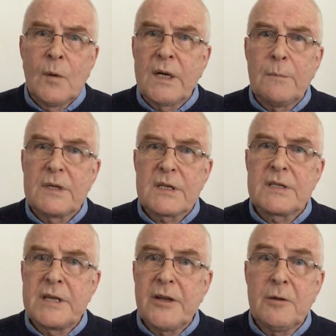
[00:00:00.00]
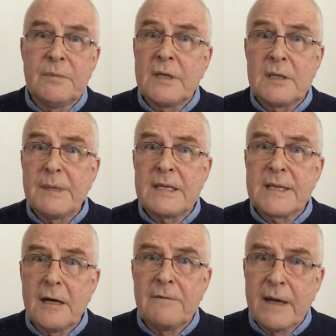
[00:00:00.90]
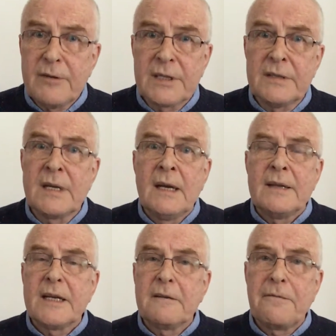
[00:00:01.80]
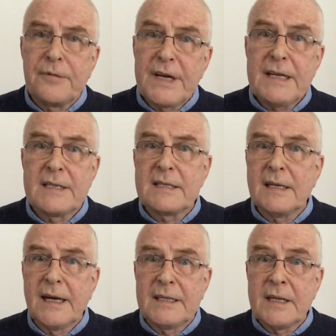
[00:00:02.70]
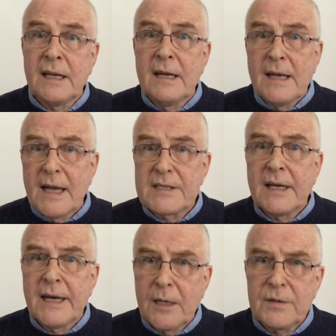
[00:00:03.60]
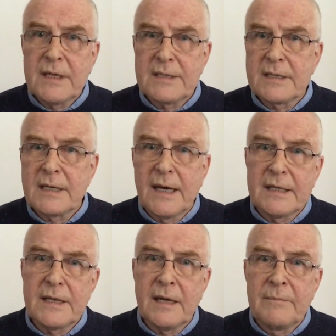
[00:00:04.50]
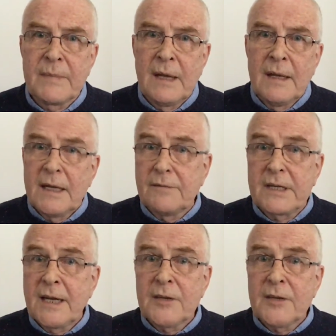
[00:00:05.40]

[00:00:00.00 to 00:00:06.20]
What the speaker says: when it was assumed to be self-evident that a free society is a healthy society. If the